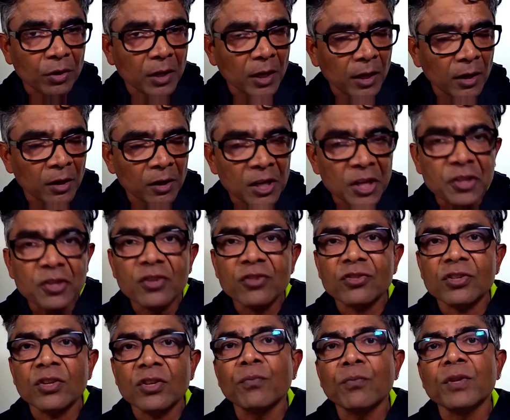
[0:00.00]

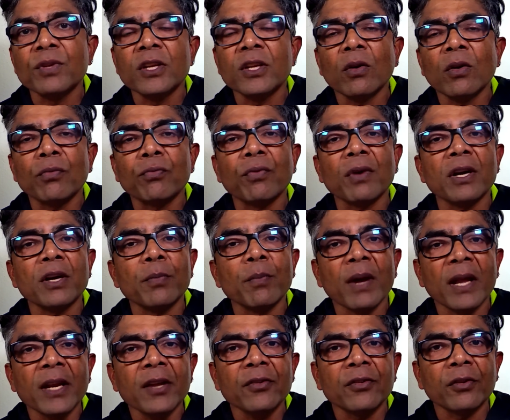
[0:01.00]
relationship with your fund
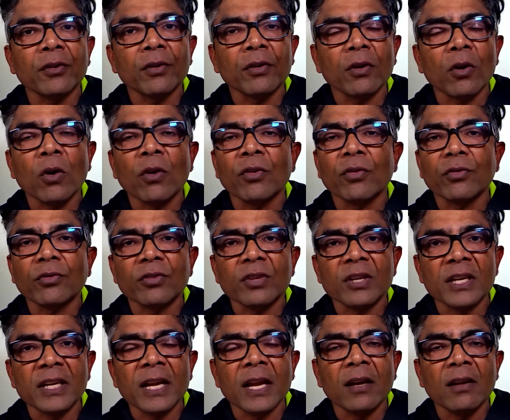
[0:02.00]
manager or
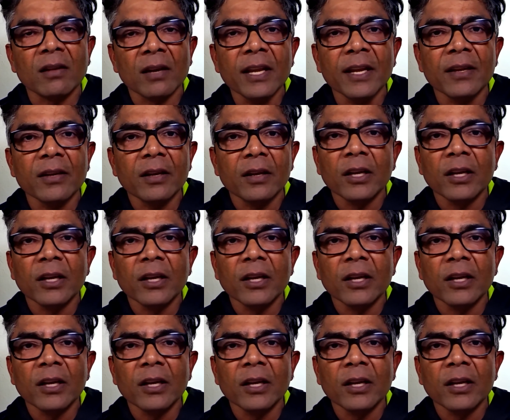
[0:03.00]
syndicate lead,